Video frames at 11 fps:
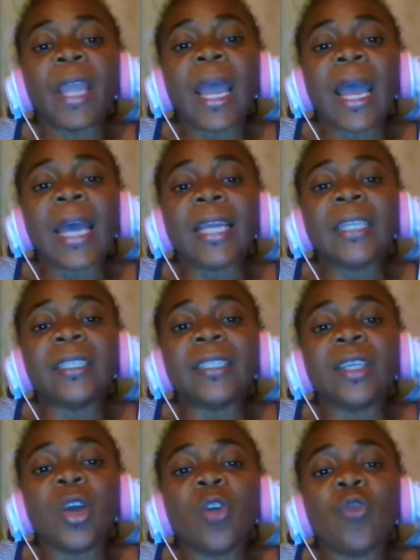
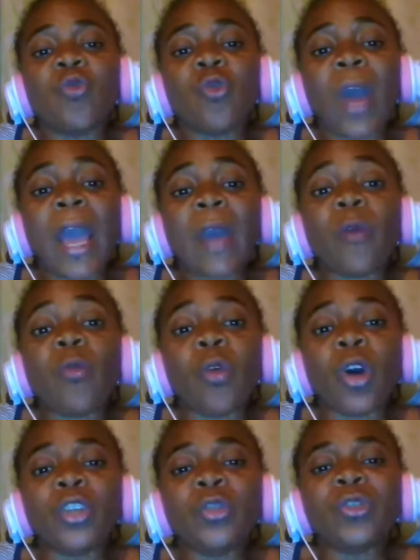And I
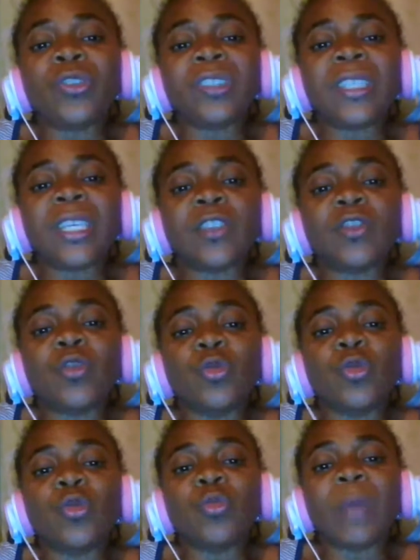want you to stay
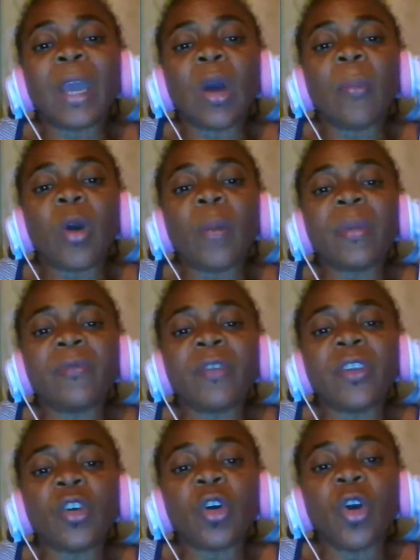tuned to my upcoming
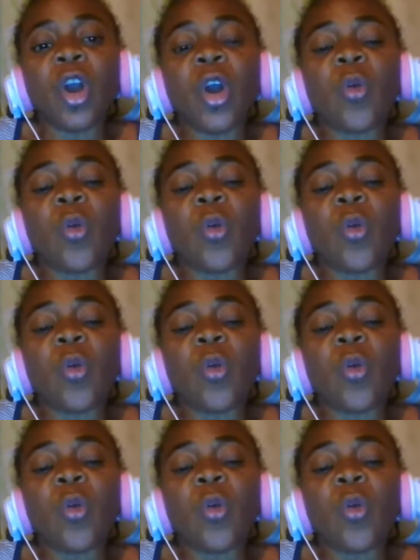video